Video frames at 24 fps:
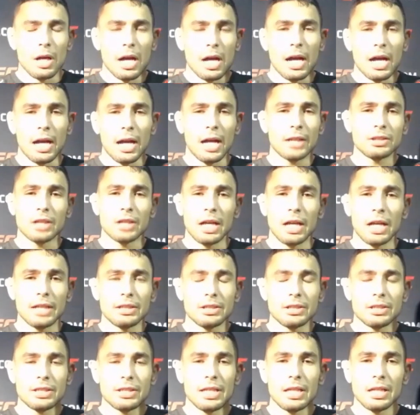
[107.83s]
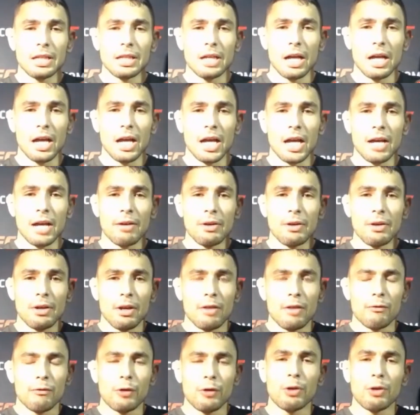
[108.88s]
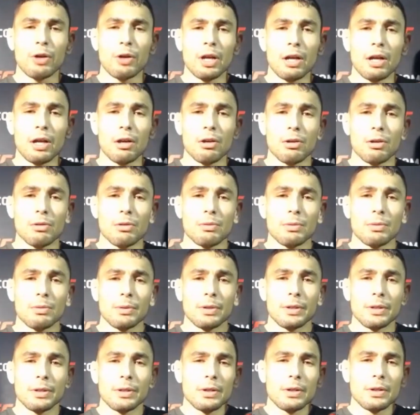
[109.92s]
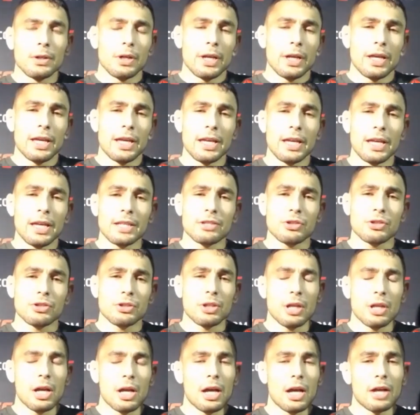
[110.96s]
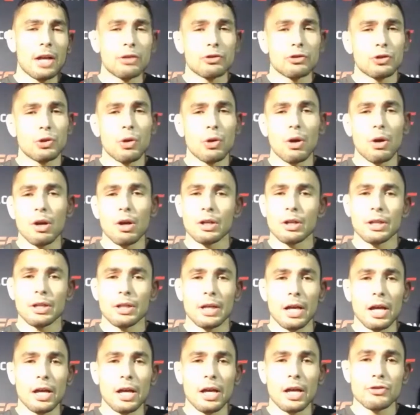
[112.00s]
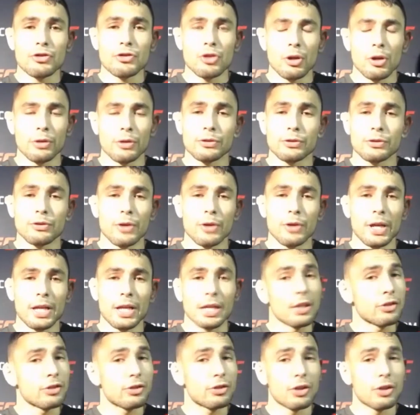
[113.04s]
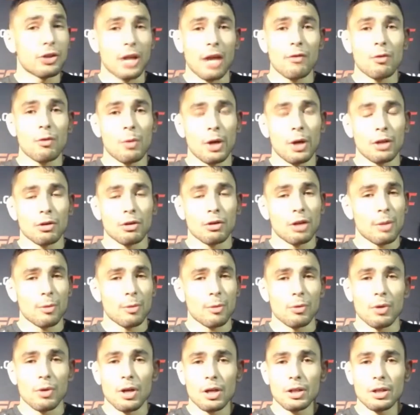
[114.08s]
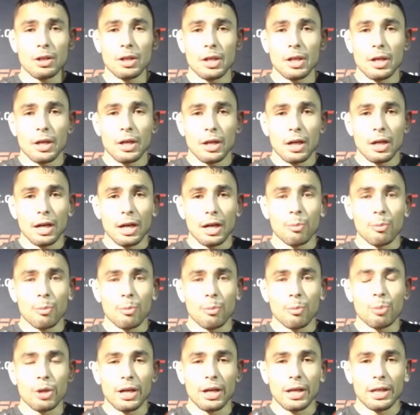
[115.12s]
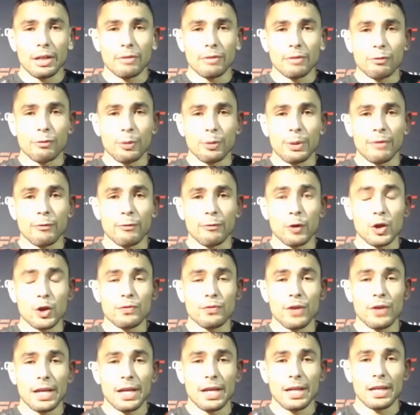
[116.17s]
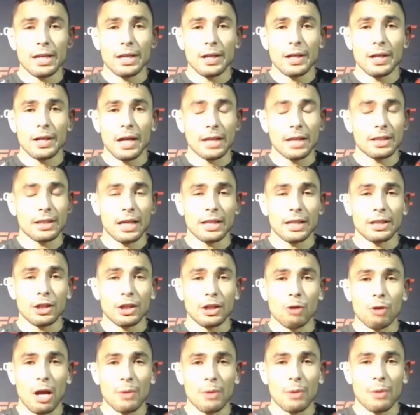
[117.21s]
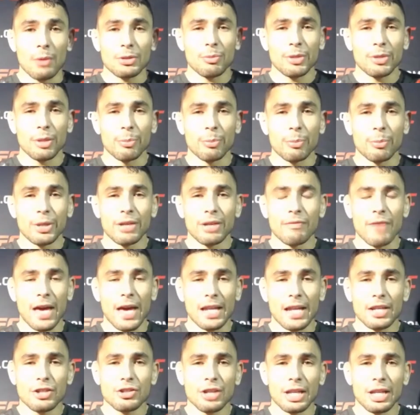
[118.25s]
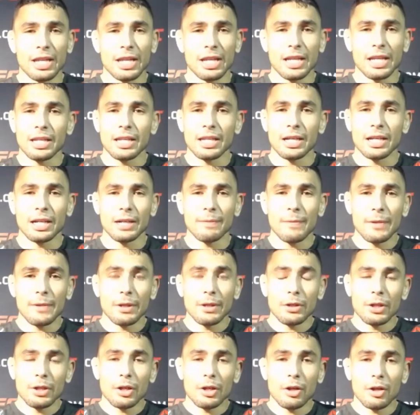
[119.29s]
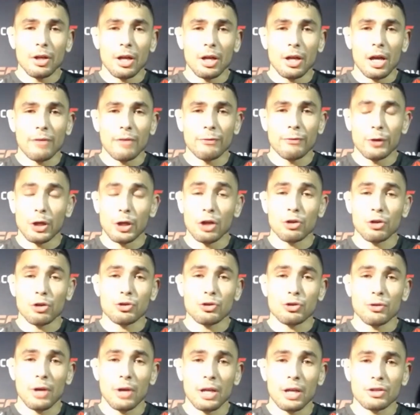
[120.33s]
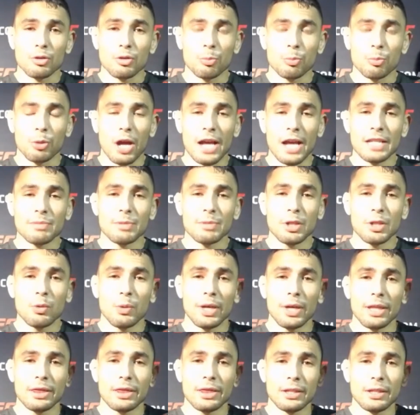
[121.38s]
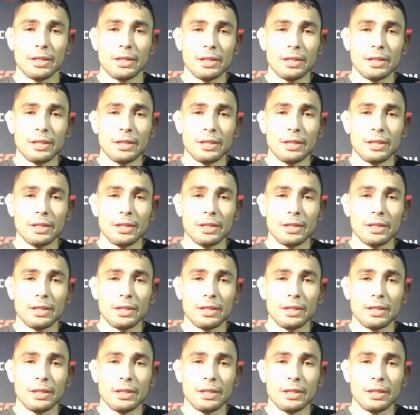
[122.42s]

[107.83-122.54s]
I, I just think uh, Figueroa hits uh, too hard. Uh, Joe's great. He's good everywhere. Don't get me wrong. Uh, but from the first fight, I thought the ground was going to be the big advantage. And then uh, uh, Figueroa uh, surprised me with,